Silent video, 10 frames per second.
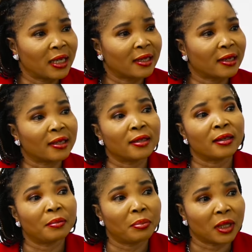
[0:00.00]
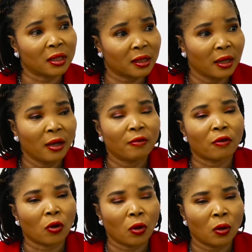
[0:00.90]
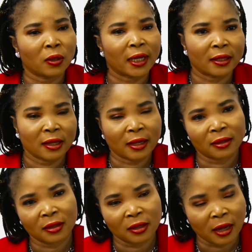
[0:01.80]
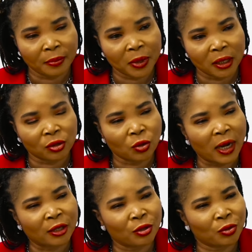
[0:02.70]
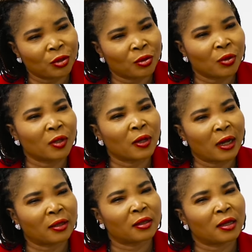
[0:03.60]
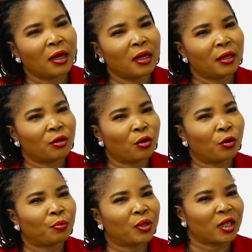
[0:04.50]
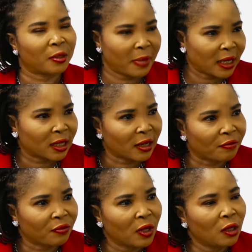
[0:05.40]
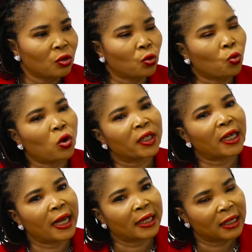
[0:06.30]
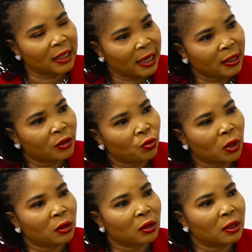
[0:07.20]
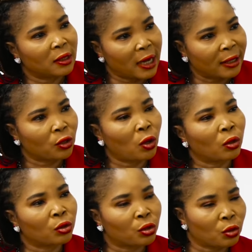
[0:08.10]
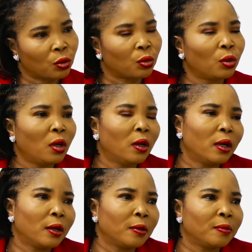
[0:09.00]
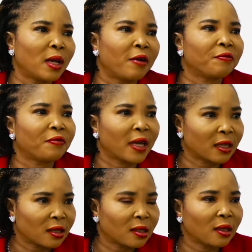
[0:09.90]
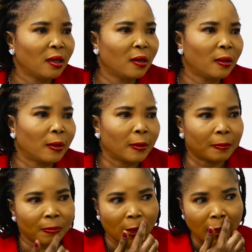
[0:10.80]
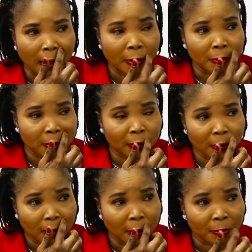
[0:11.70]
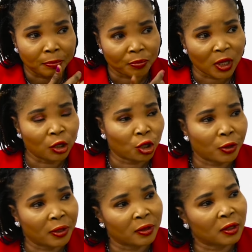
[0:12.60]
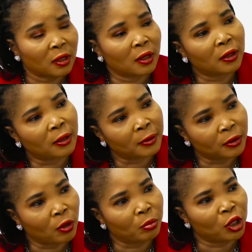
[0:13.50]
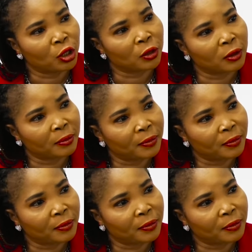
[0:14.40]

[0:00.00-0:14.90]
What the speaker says: you really taking a big for all that happened. So I just want to know, in your perspective, to what extent that also affects the health and the insurance commission?